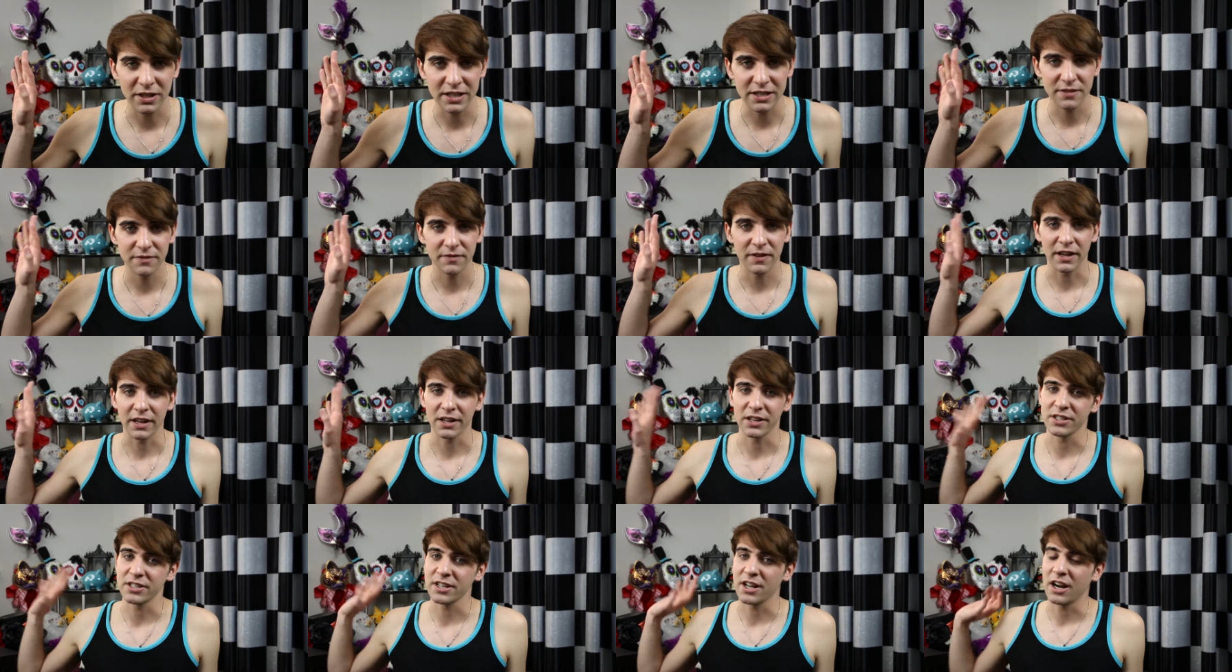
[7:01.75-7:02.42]
these
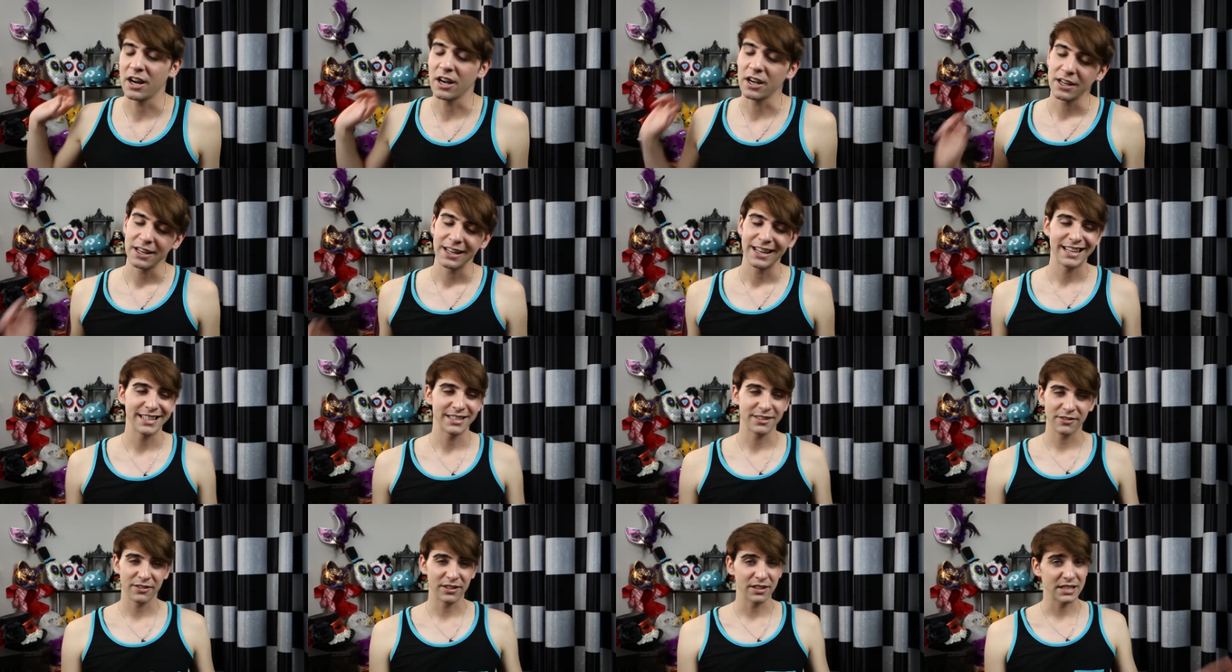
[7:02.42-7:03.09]
fuckers are.
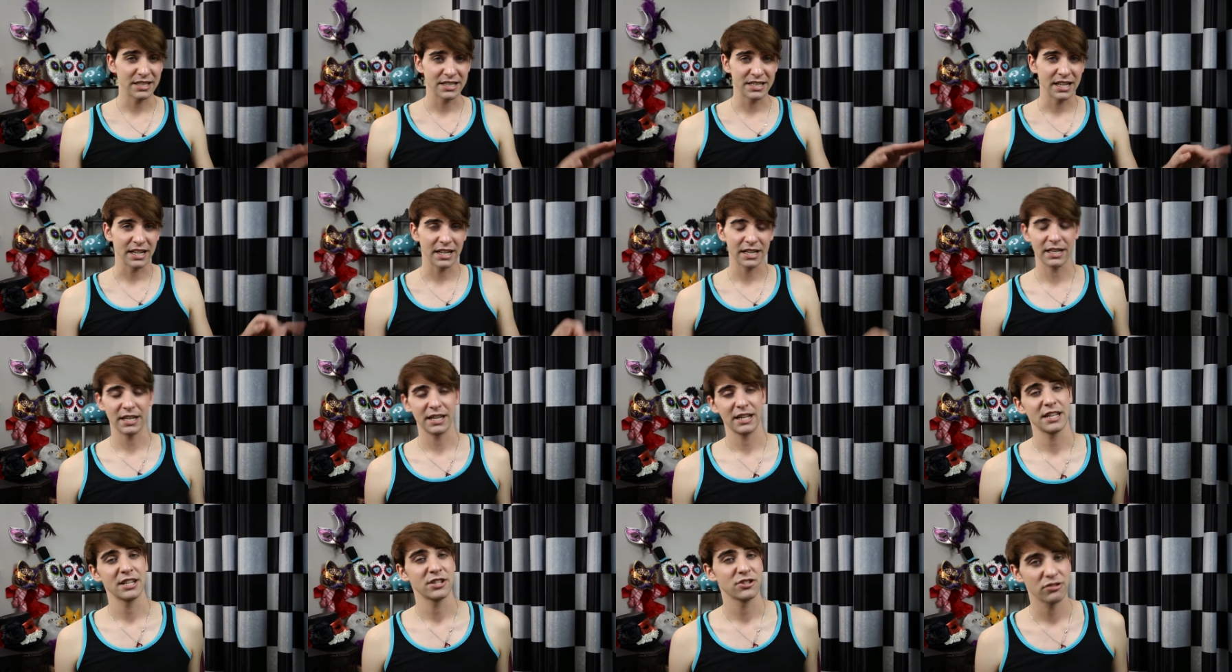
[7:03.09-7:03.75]
It's really
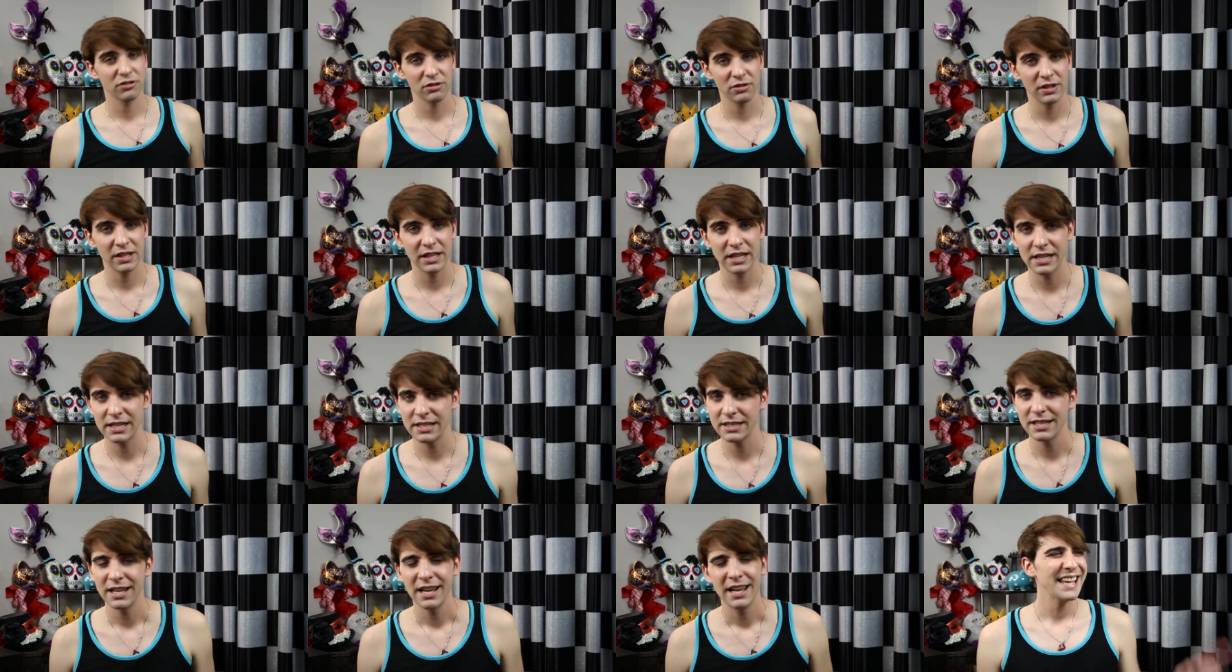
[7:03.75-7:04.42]
sickening, it truly
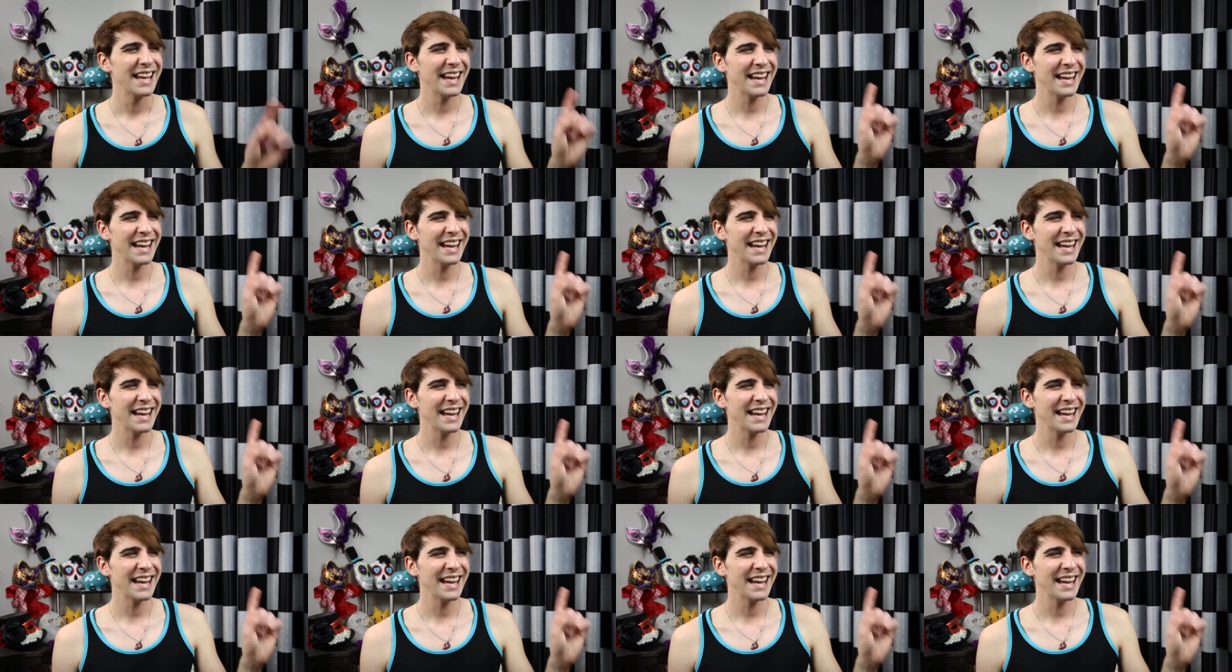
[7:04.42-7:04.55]
is.